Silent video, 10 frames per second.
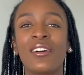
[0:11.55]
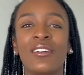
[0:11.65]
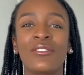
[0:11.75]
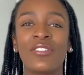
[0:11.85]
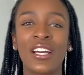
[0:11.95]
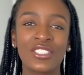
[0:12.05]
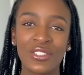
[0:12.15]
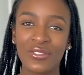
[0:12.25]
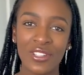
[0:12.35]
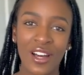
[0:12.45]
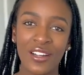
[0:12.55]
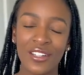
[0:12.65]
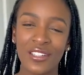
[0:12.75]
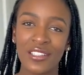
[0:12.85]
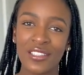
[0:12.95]
fashion
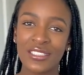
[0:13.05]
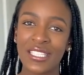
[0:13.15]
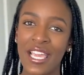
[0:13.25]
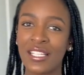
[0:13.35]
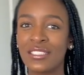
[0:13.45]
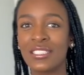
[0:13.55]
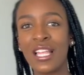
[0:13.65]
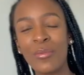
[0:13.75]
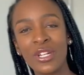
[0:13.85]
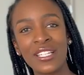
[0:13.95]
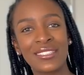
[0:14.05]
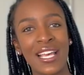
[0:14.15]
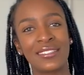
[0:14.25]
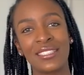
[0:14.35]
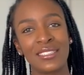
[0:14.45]
bloggers and celebrities
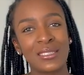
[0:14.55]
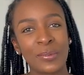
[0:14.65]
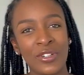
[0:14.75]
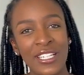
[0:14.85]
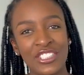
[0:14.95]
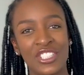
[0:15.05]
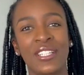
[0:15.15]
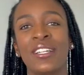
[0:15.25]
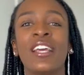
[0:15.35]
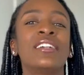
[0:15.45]
as inspiration